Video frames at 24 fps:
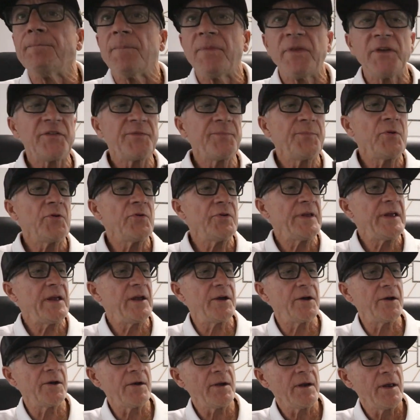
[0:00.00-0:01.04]
This boot
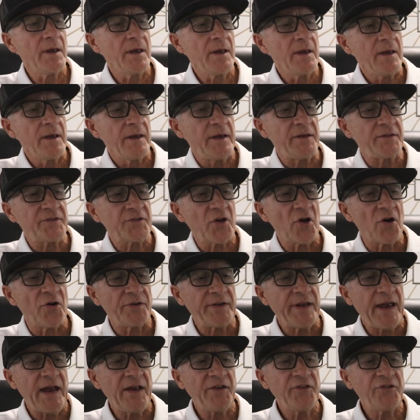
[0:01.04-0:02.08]
here is
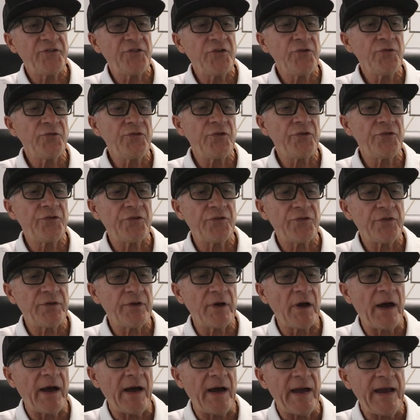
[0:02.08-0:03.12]
called
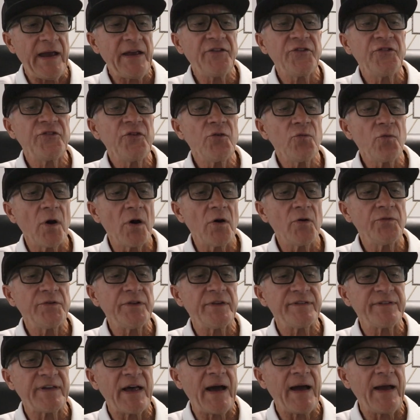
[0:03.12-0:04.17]
H2O
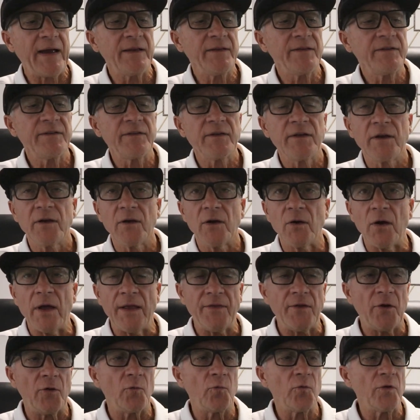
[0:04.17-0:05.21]
Designs,
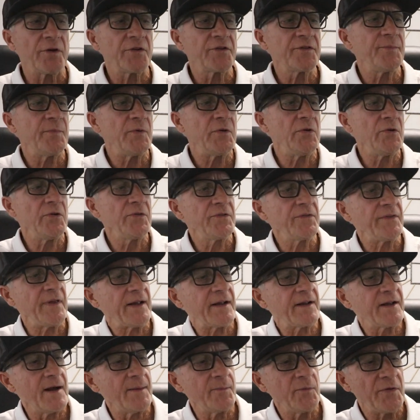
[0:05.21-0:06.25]
and they're works boots.
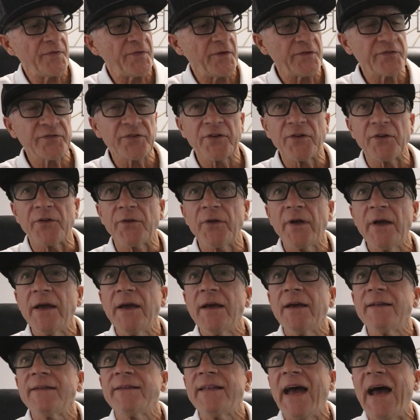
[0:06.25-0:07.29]
They come with this little
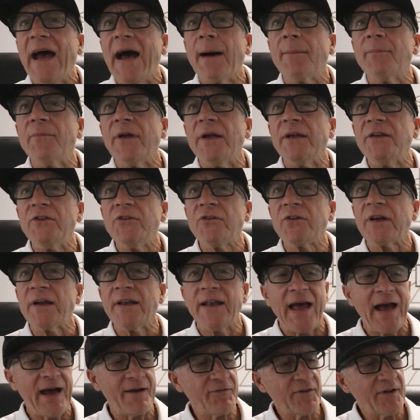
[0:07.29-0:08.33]
tab that you can
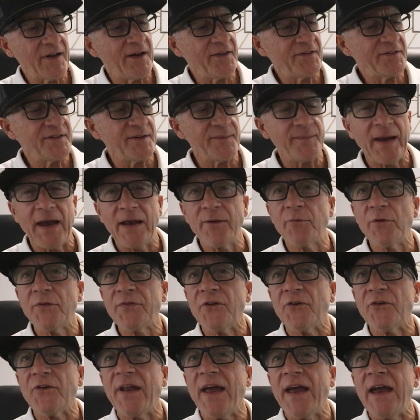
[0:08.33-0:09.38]
have custom made
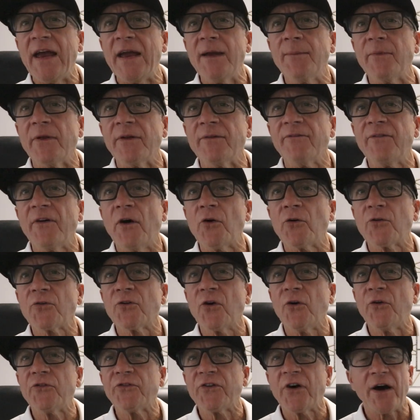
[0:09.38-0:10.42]
with your name and
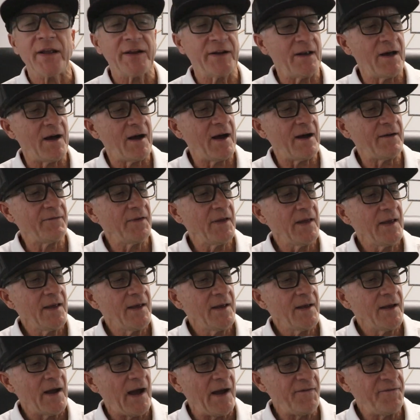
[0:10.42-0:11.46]
Velcros on and off.
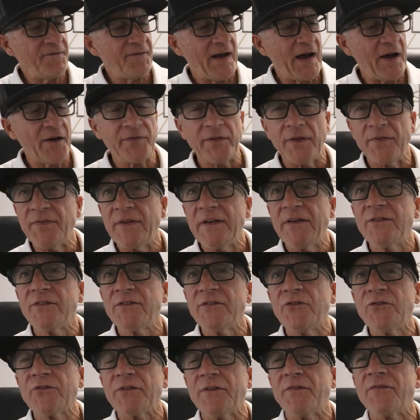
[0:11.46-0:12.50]
I found that these
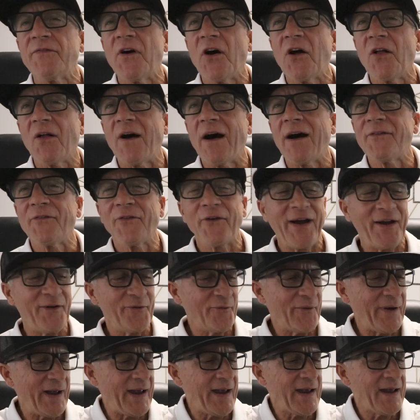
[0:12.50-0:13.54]
usually fall off right
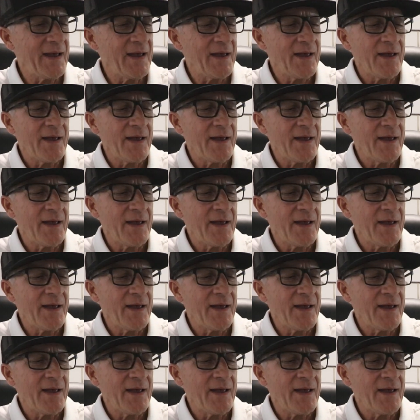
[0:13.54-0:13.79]
away.